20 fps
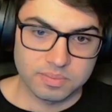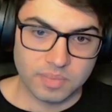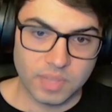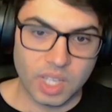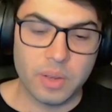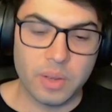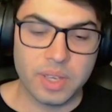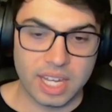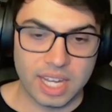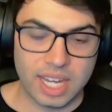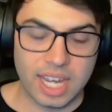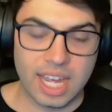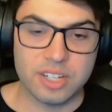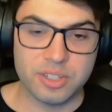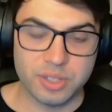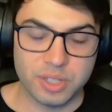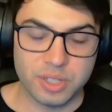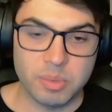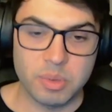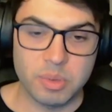Oh yeah,
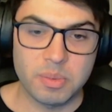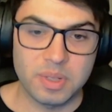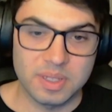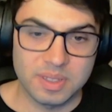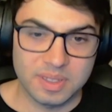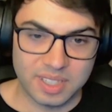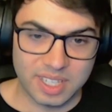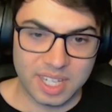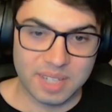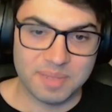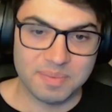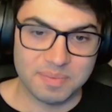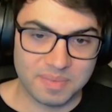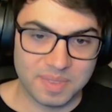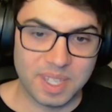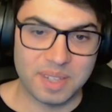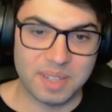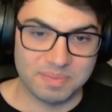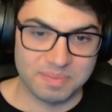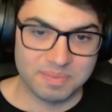Andrew Huberman. Yeah,
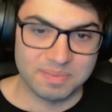yeah,